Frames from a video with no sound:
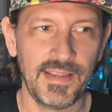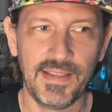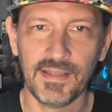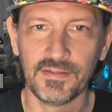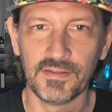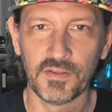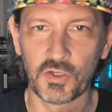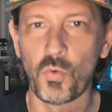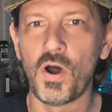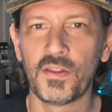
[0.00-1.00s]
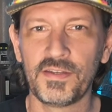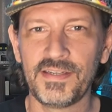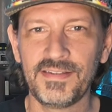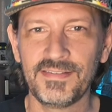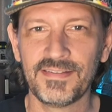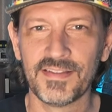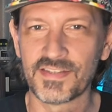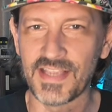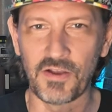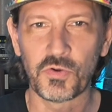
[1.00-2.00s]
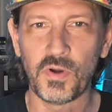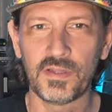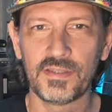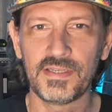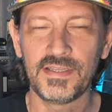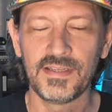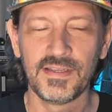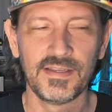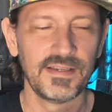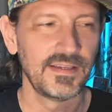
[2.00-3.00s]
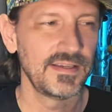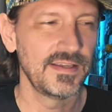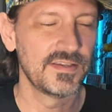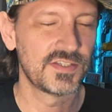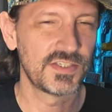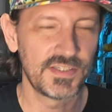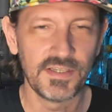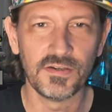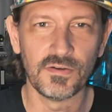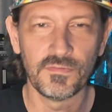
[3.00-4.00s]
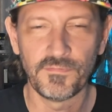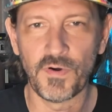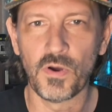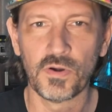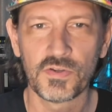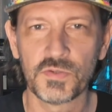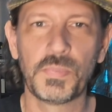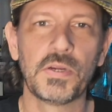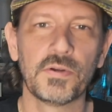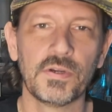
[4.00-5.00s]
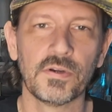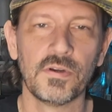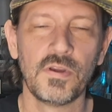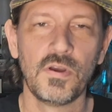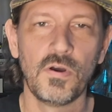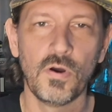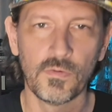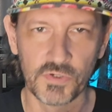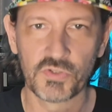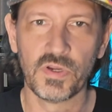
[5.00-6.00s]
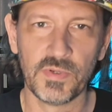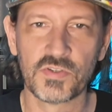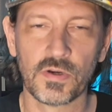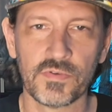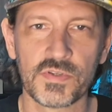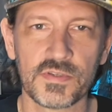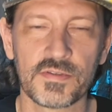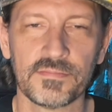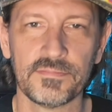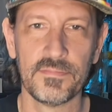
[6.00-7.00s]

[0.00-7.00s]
And the sound quality is still far superior over streaming services.